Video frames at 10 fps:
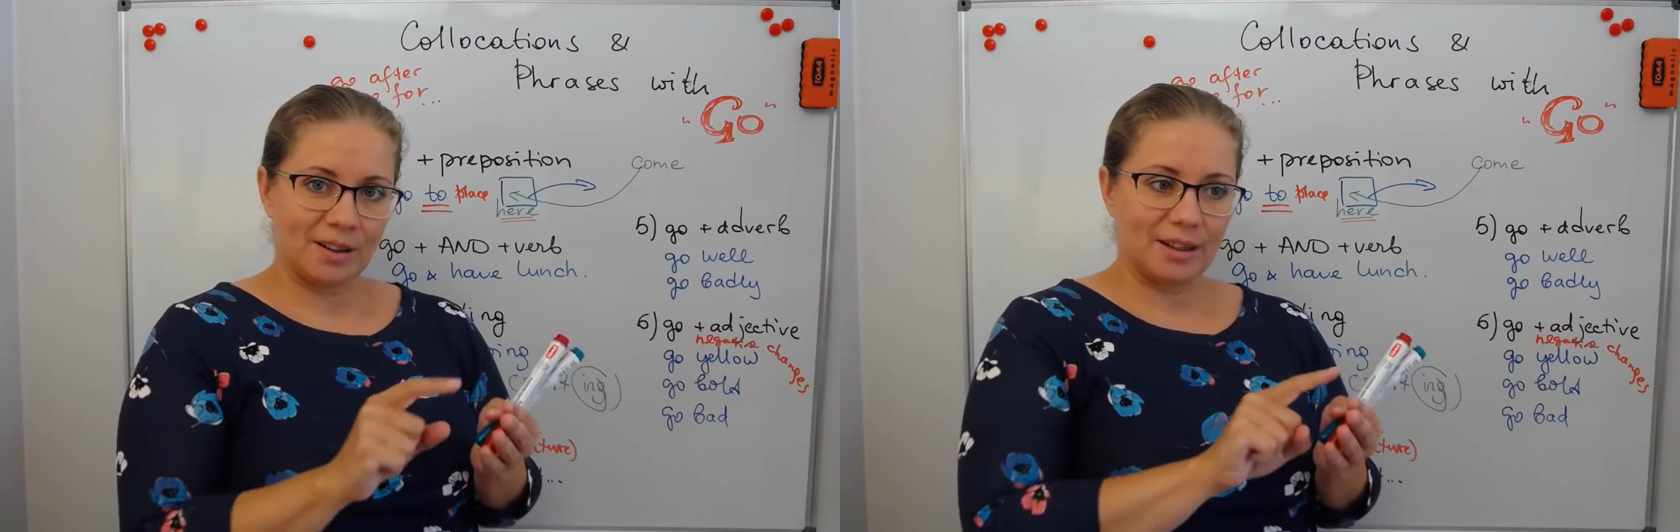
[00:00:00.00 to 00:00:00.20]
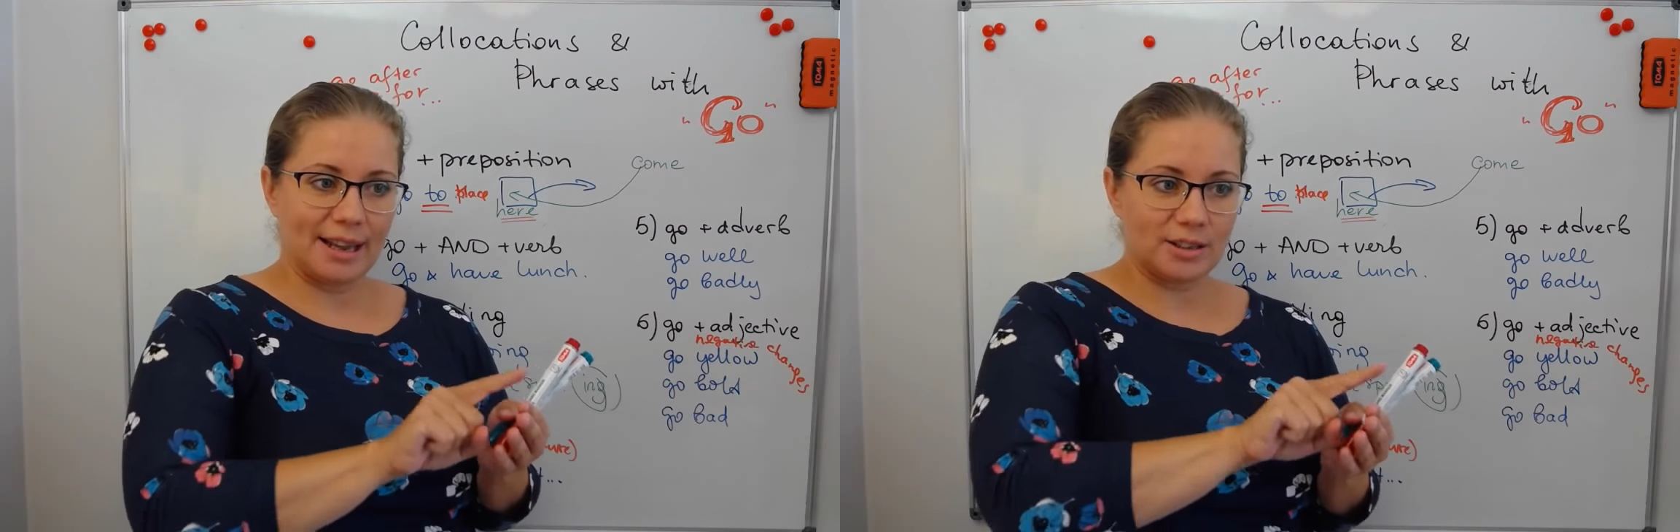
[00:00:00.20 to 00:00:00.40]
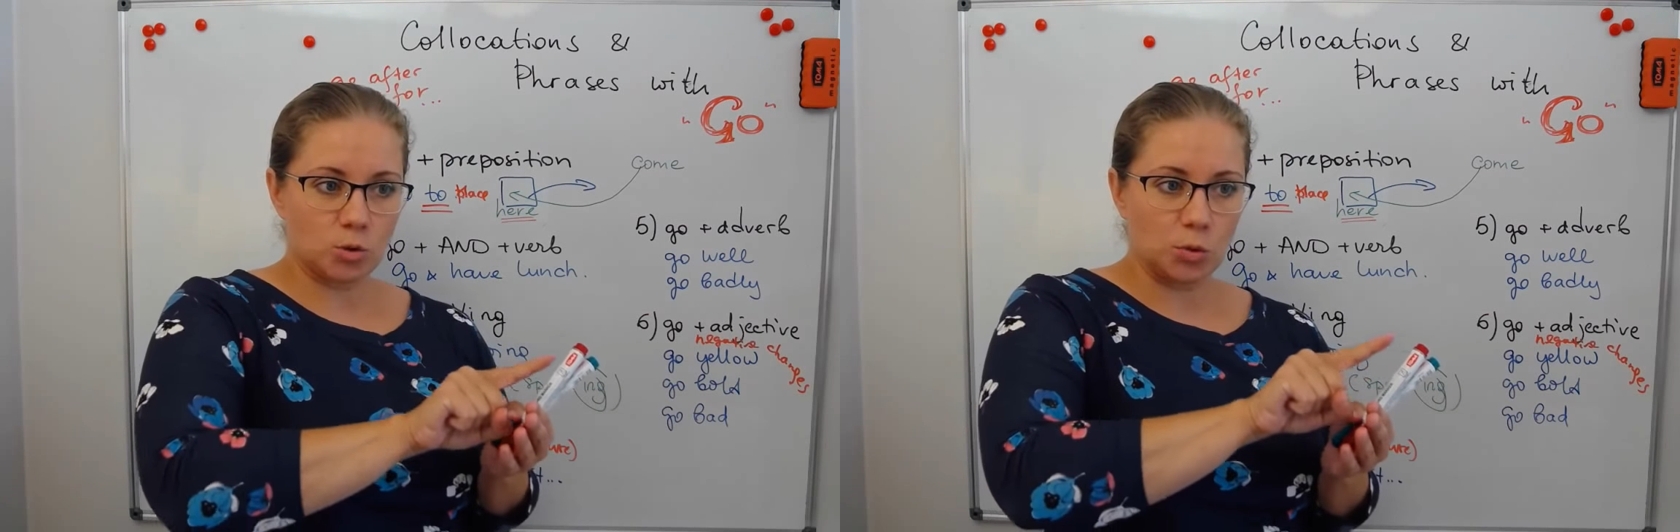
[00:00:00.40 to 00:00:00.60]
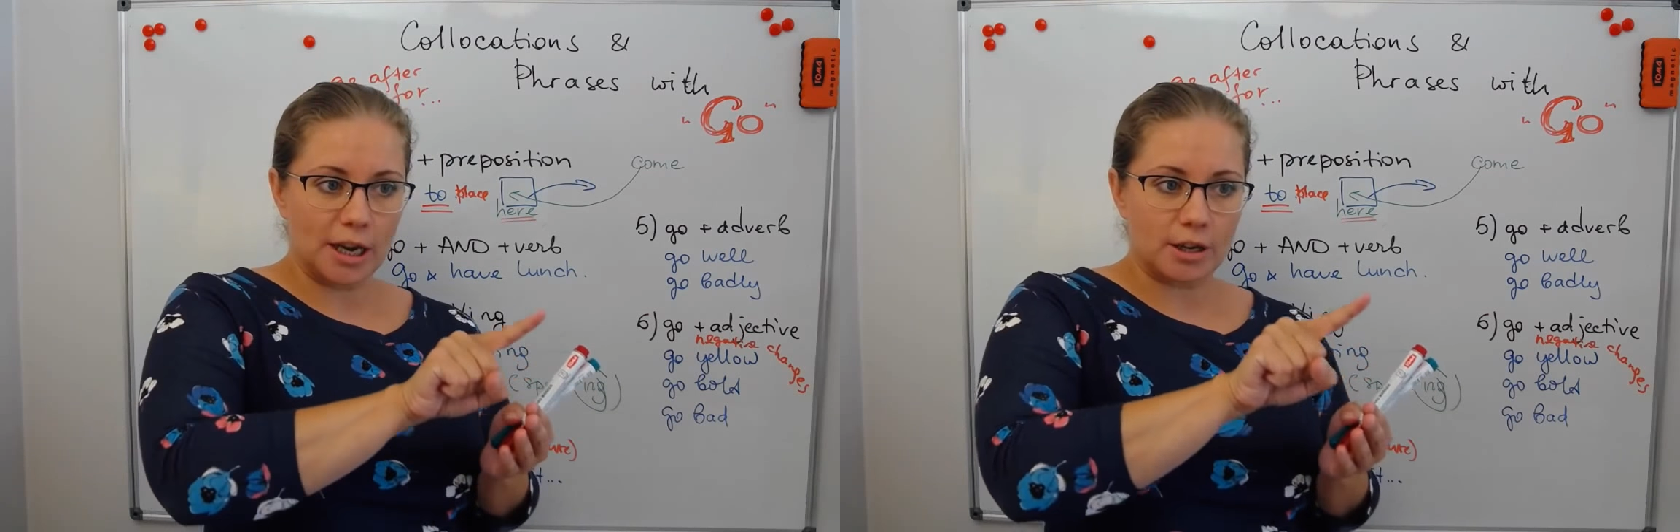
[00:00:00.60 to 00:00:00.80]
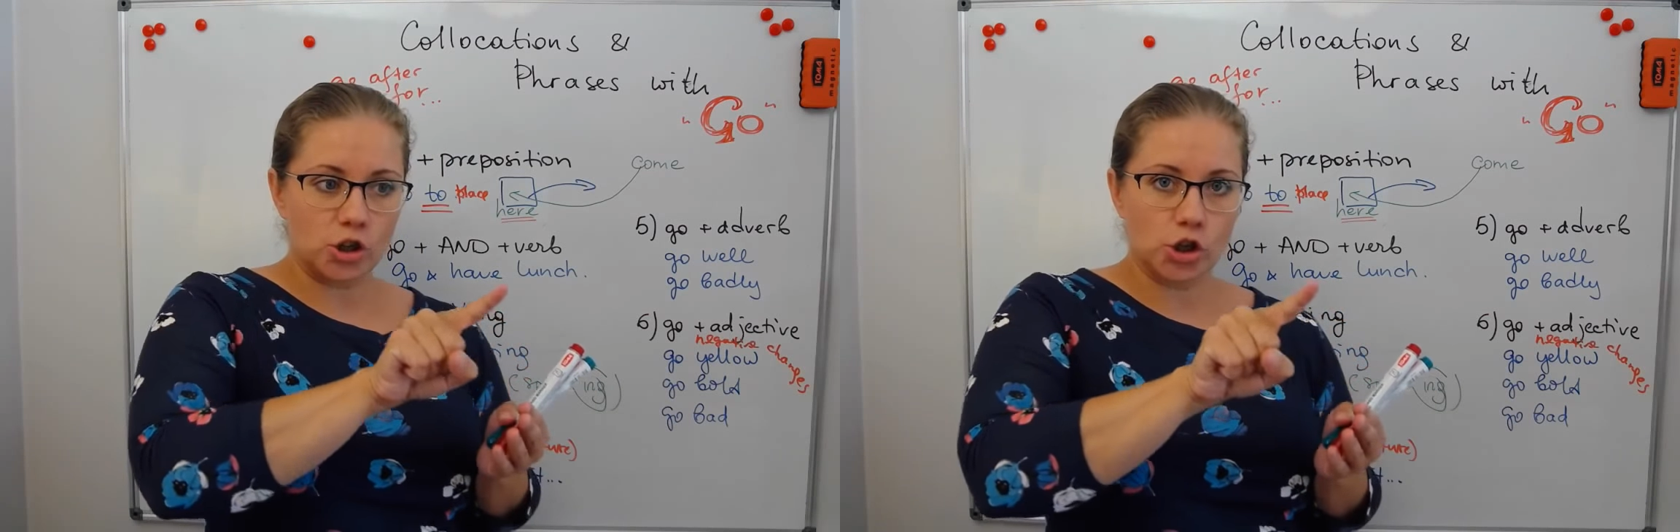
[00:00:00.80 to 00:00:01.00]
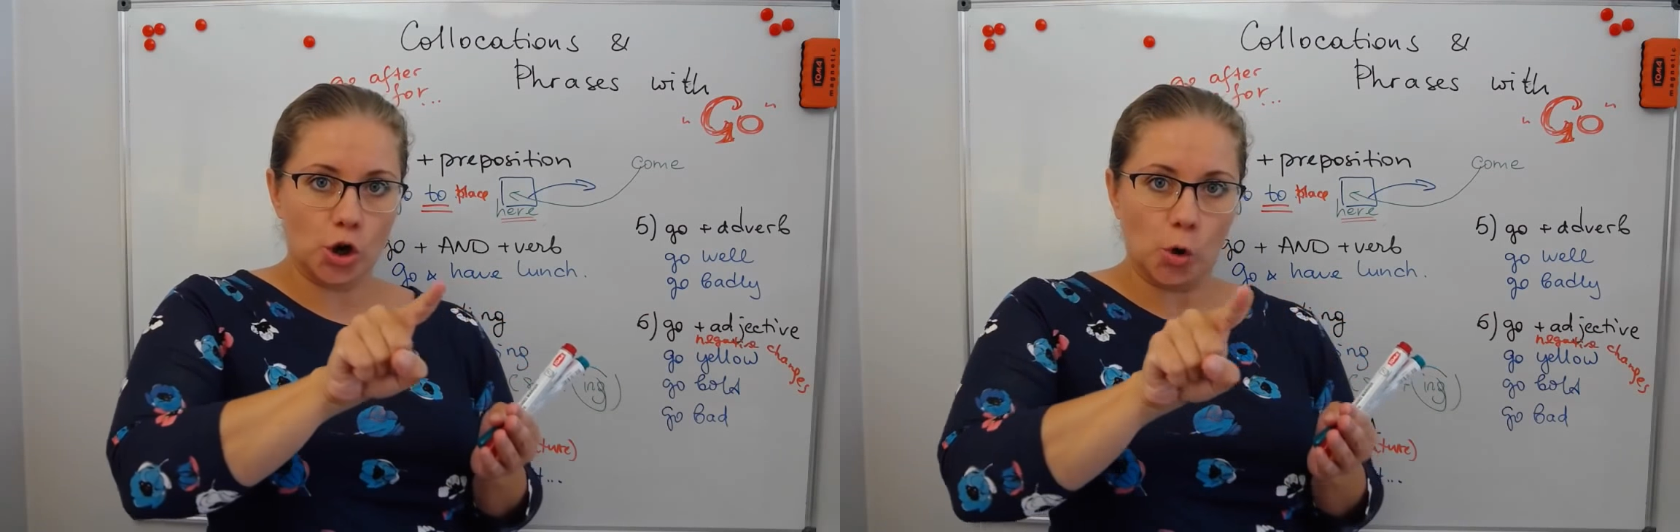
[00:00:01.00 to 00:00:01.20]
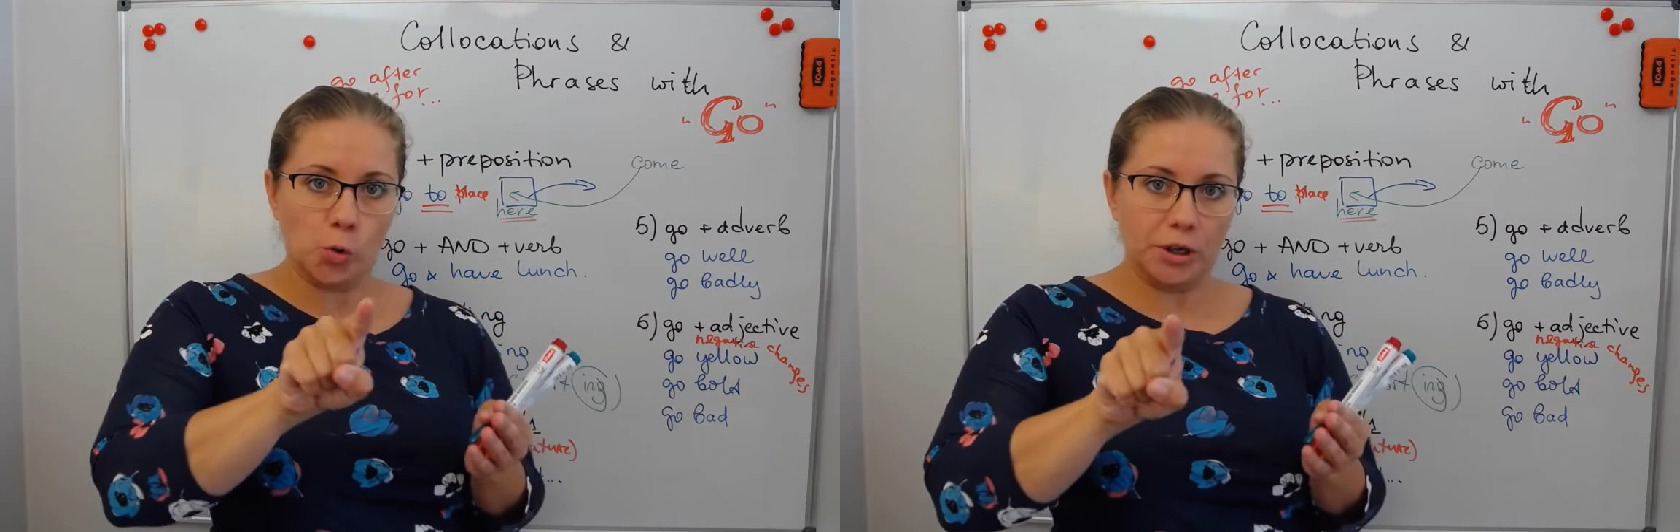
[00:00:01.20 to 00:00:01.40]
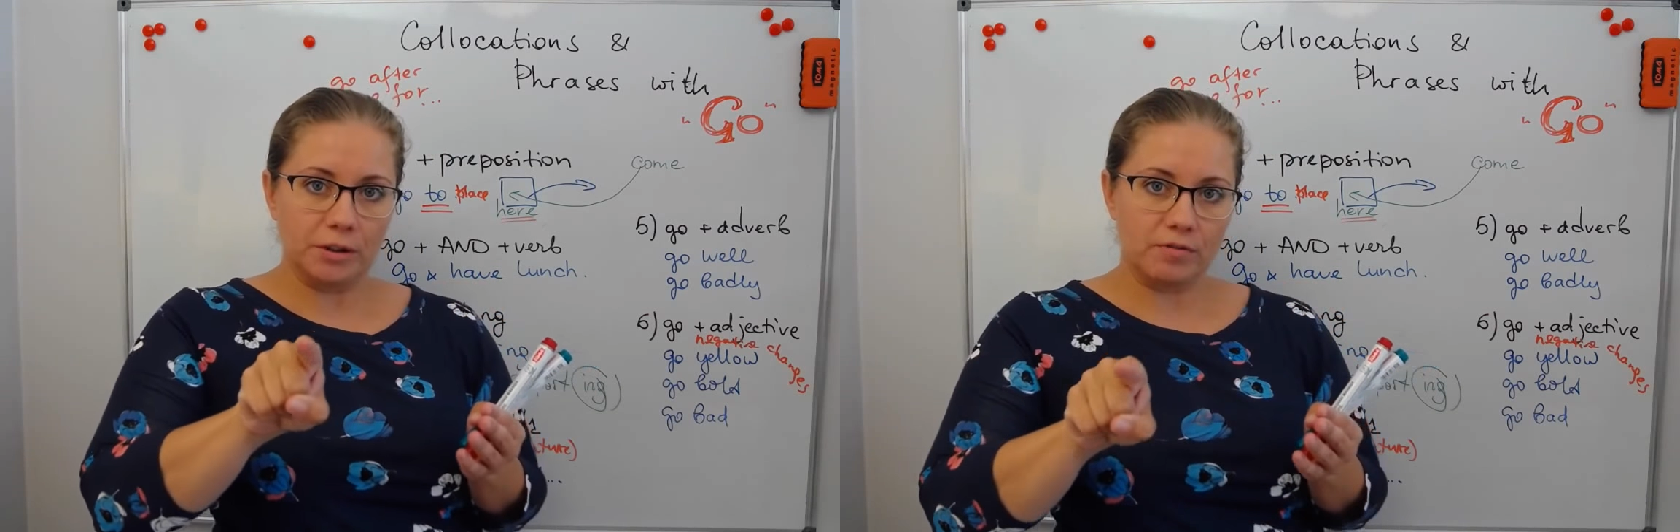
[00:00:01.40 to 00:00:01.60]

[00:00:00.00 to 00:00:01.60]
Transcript: And we are showing